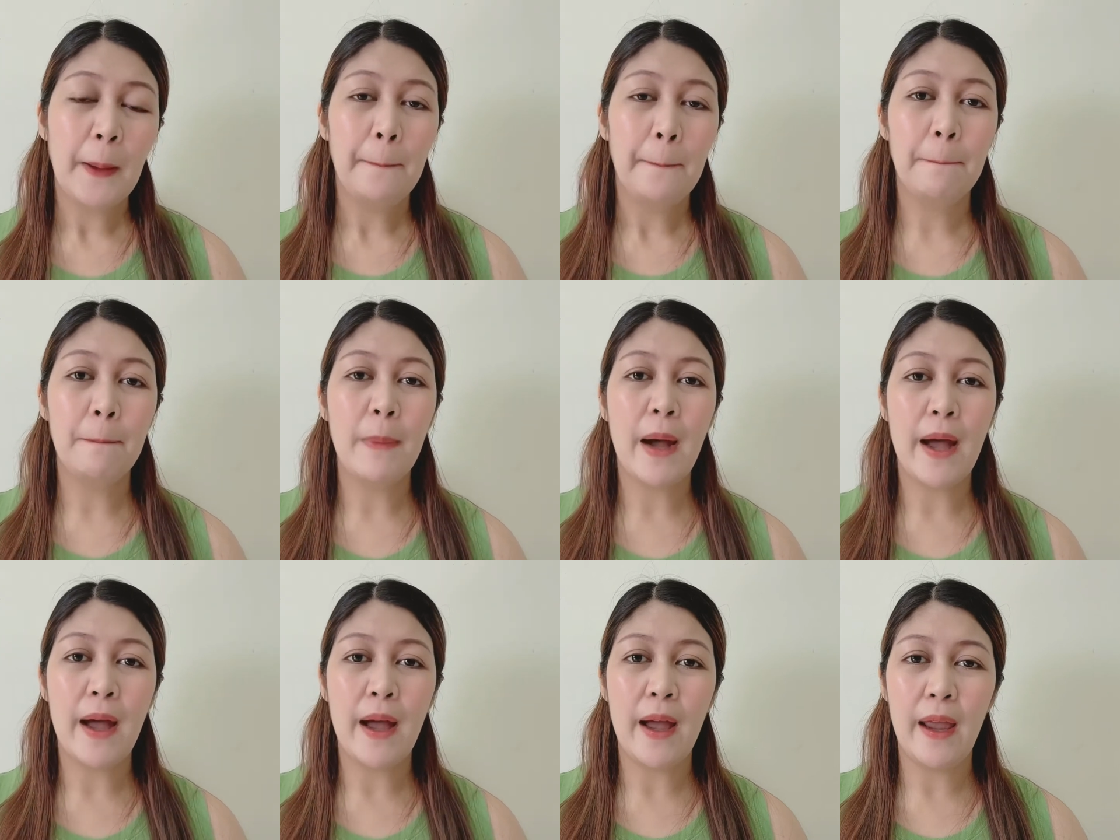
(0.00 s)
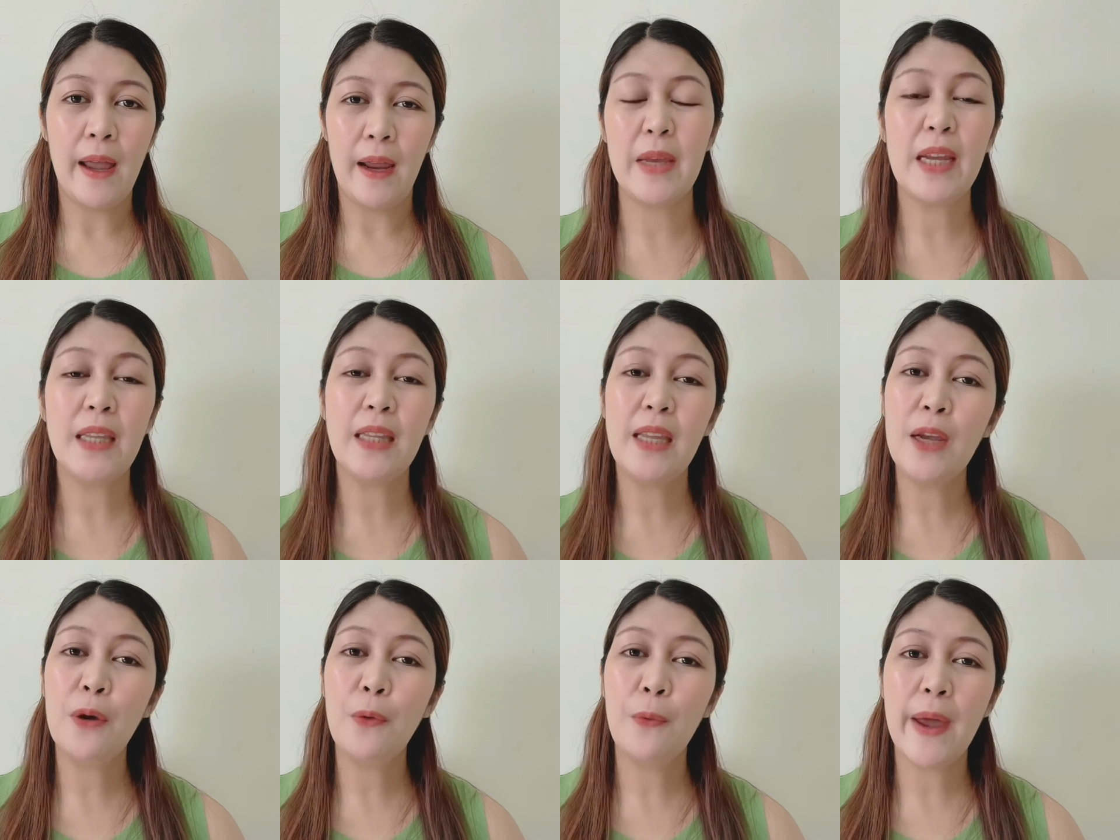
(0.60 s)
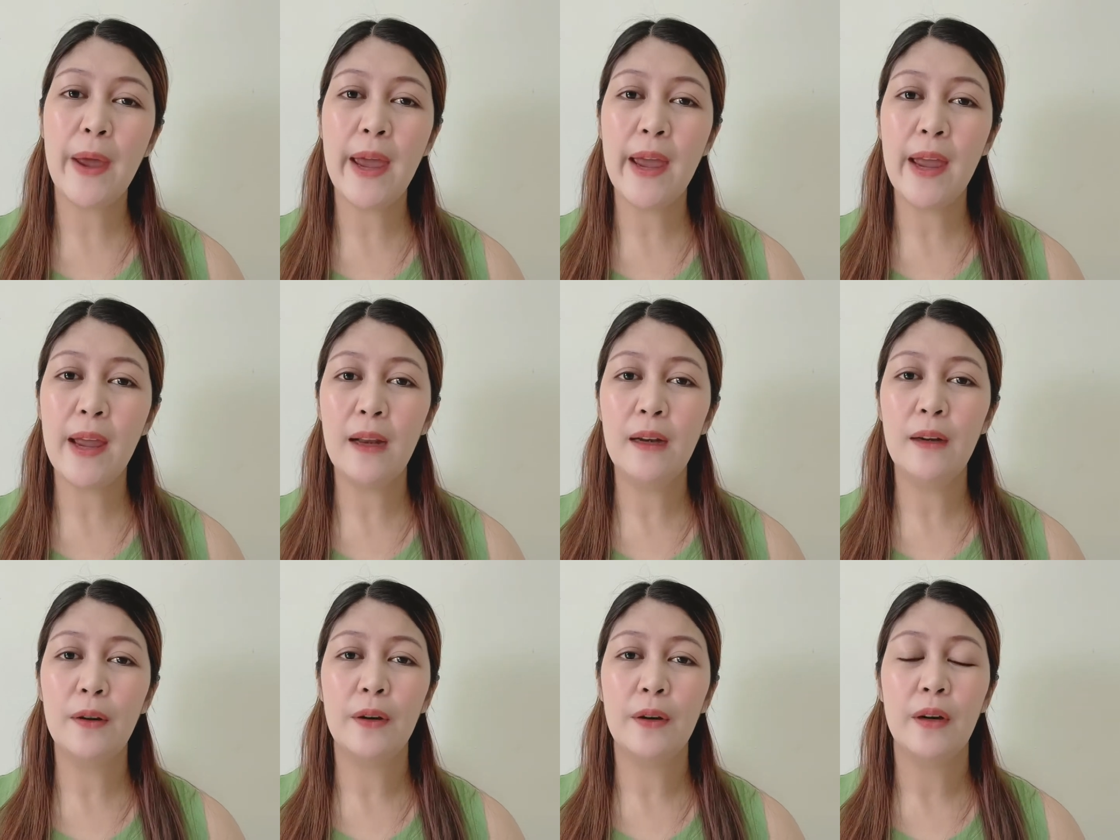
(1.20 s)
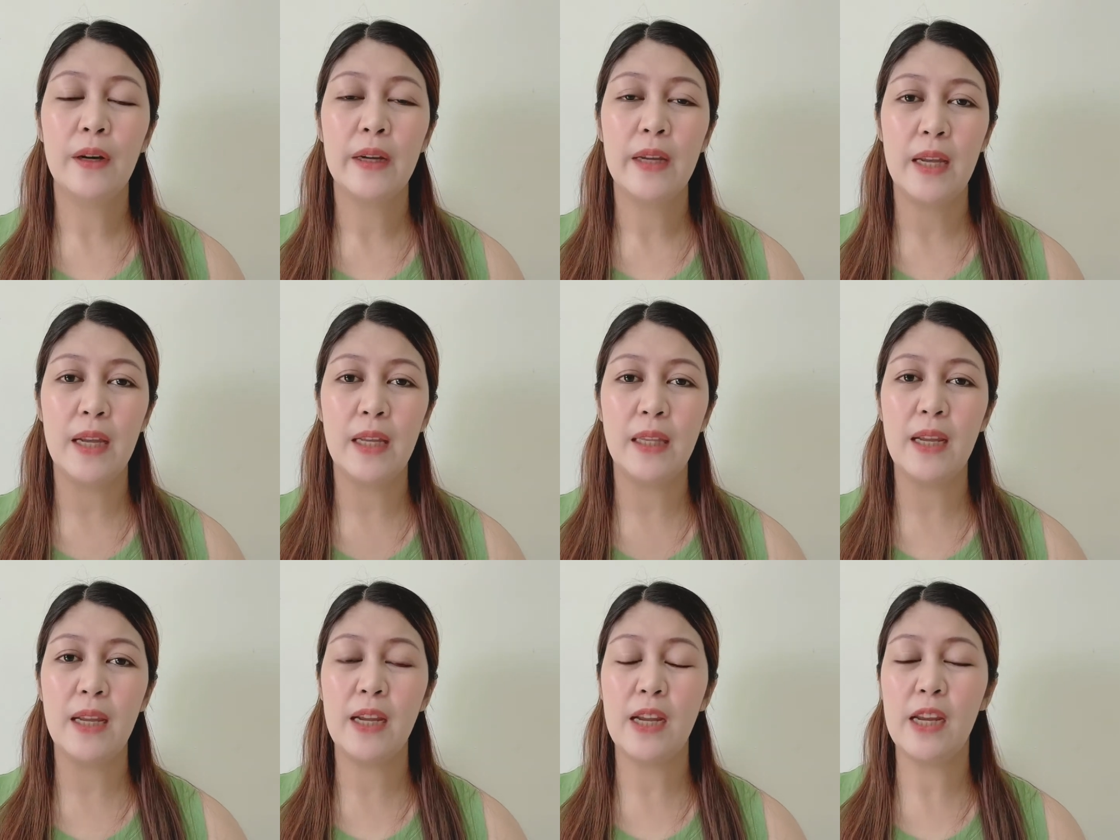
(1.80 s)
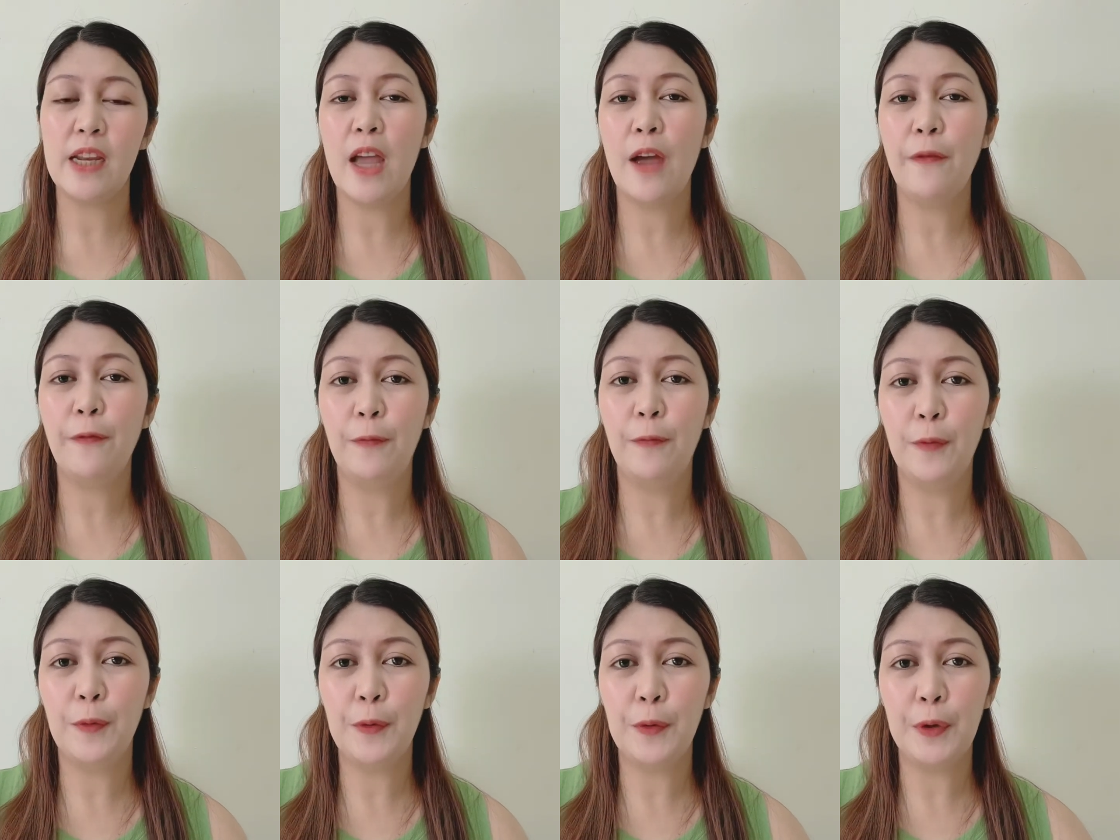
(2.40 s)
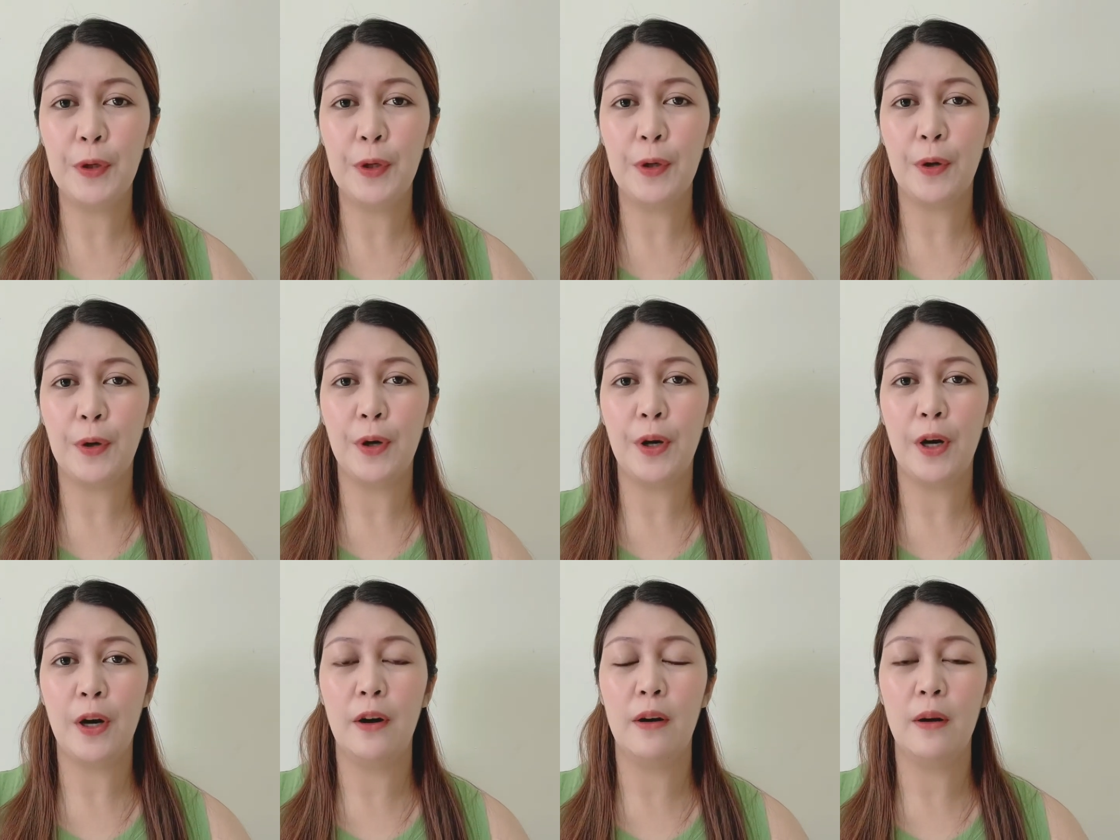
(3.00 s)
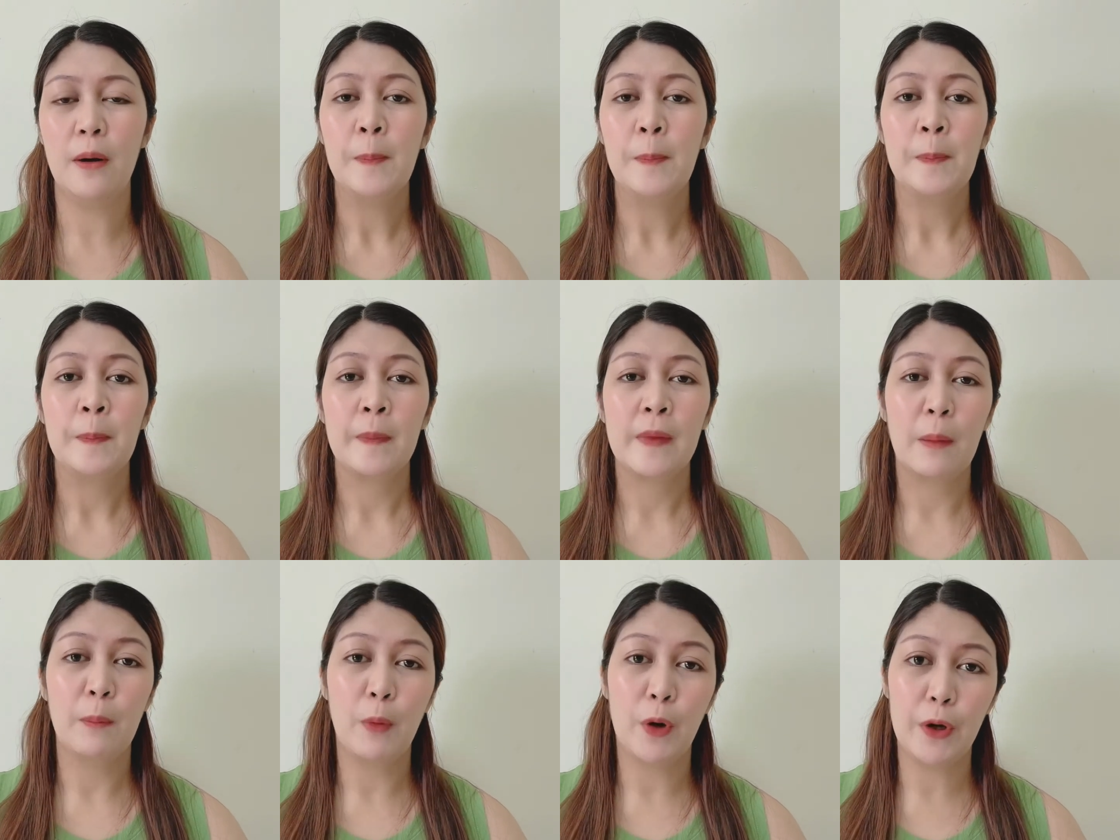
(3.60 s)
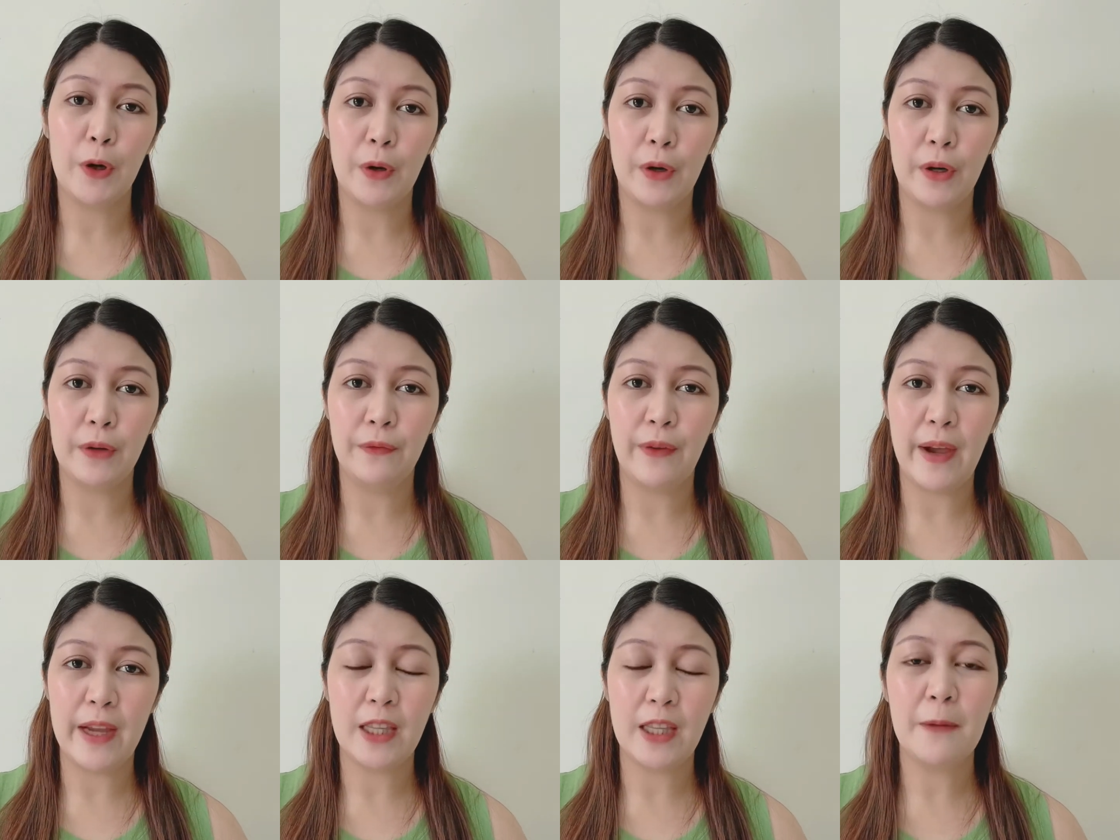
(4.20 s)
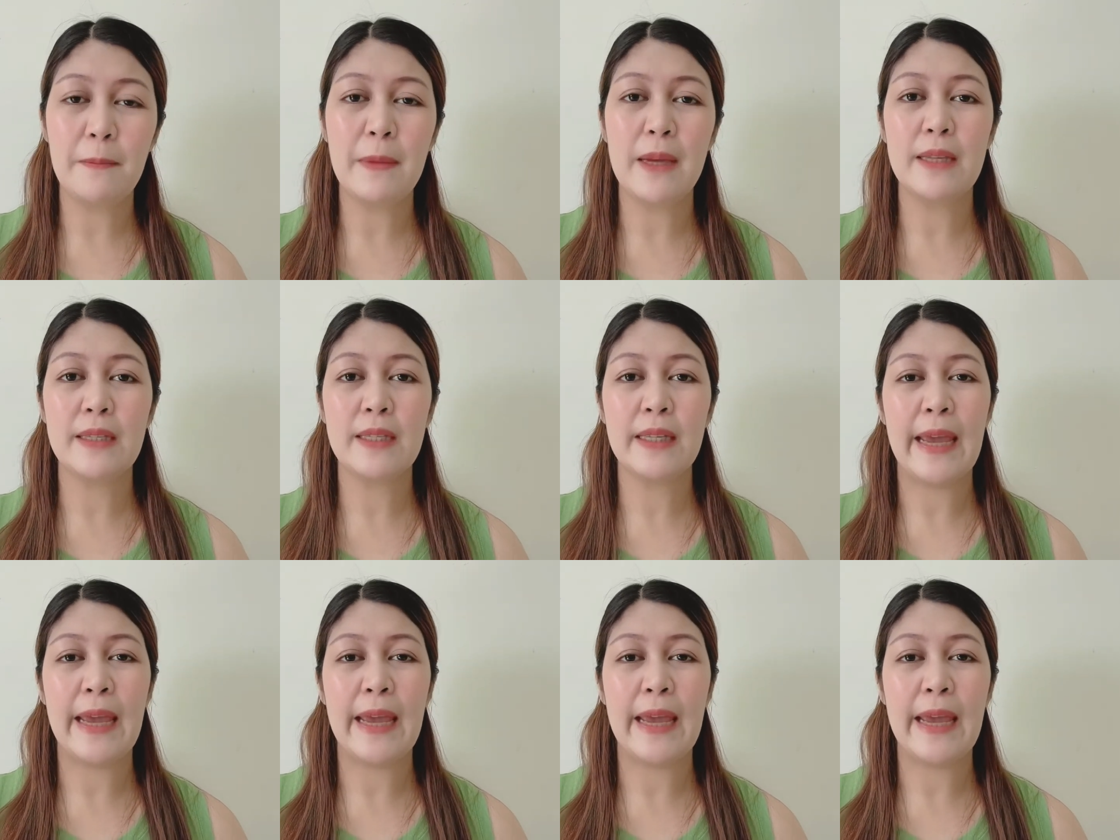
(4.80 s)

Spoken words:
by eating well, eating enough food or more on vitamins.